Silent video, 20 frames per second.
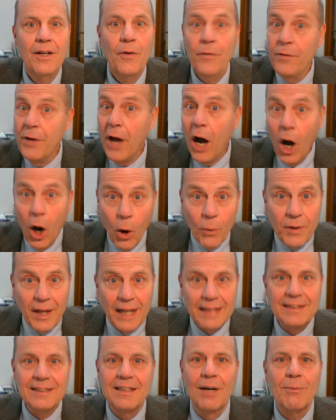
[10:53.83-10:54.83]
No,
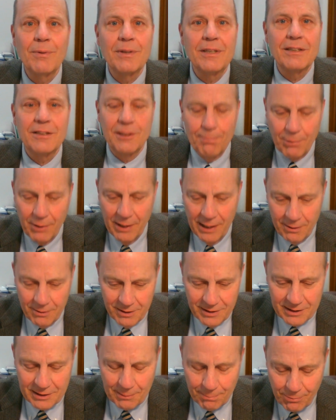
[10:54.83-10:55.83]
that's not what the Supreme,
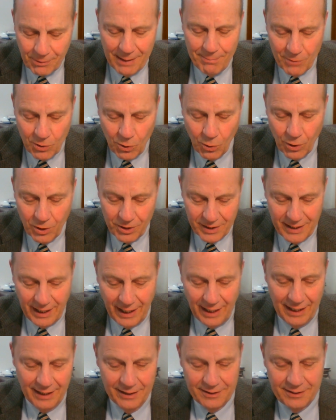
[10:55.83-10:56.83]
Supreme Court
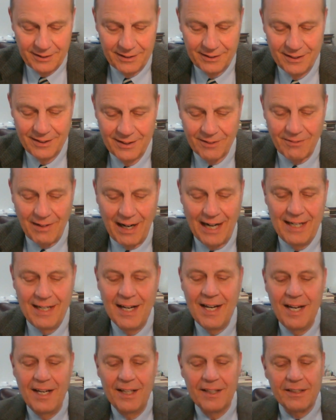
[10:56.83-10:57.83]
does, right?
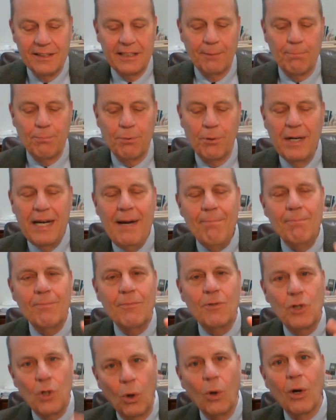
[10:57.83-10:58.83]
The Supreme
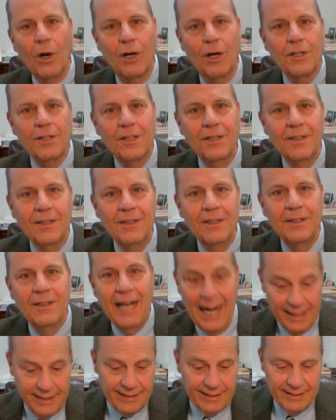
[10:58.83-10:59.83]
Court
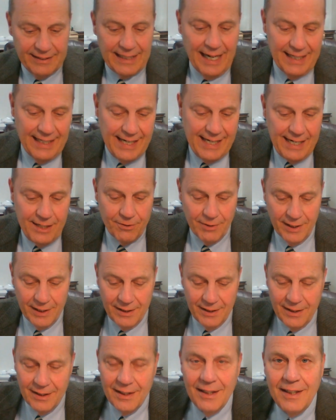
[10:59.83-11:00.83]
and the Sanhedrin,
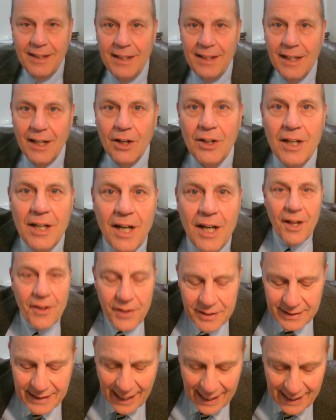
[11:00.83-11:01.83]
you know,
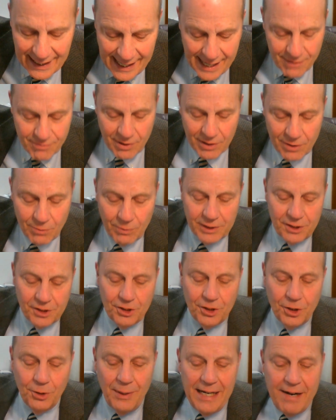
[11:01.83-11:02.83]
the Sanhedrin was
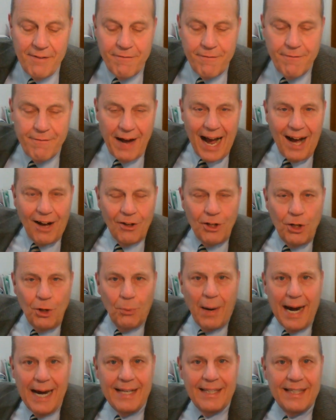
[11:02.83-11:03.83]
to
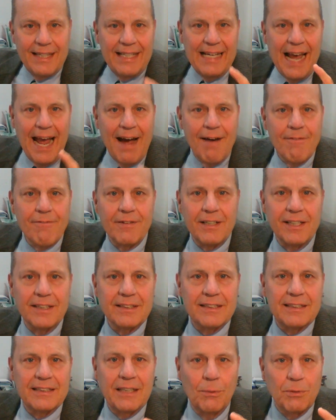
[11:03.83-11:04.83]
evaluate the
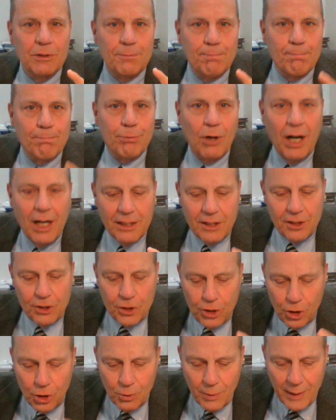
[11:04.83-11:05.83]
evidence that was brought
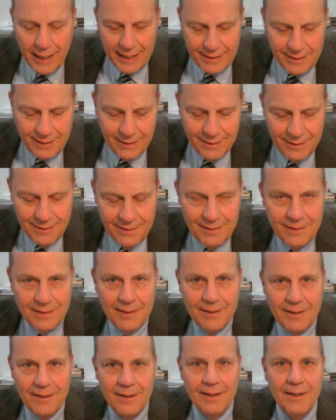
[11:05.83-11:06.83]
to it.
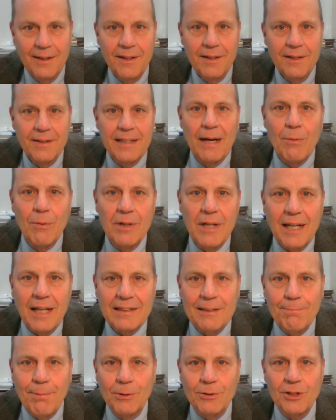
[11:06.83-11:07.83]
They were not
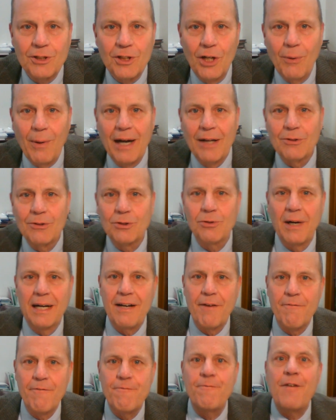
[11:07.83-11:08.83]
supposed to go out and try
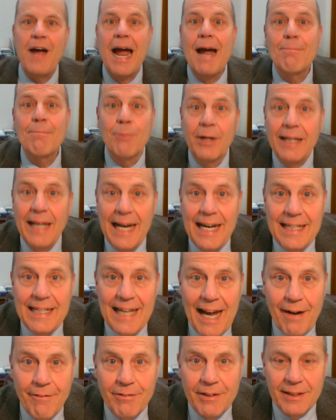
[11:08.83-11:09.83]
to fabricate
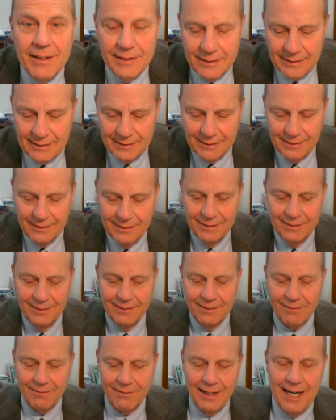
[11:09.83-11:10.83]
evidence,
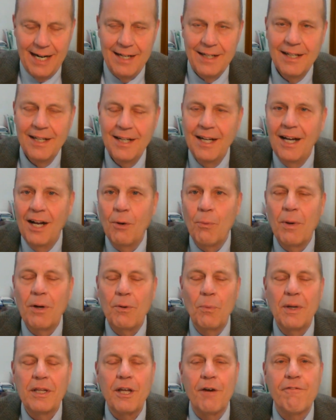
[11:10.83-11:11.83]
right? With,
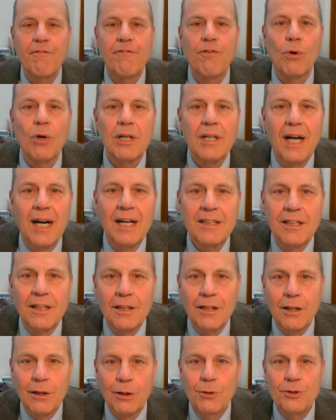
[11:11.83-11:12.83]
with a foregone
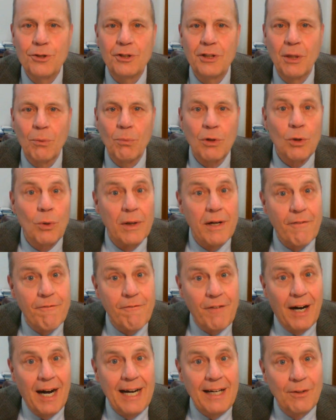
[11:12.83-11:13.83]
conclusion that we're going to
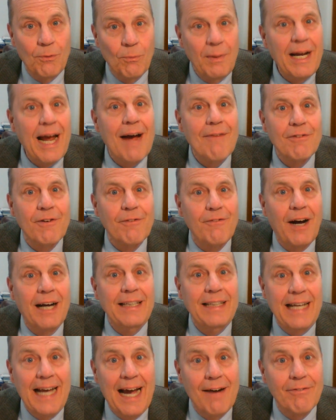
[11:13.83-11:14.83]
find, we have to
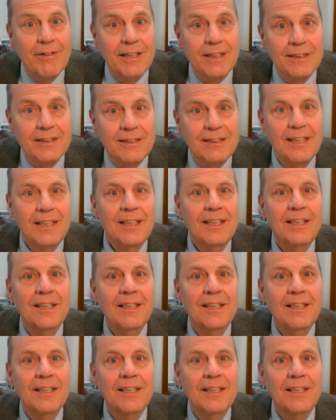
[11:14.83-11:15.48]
find the evidence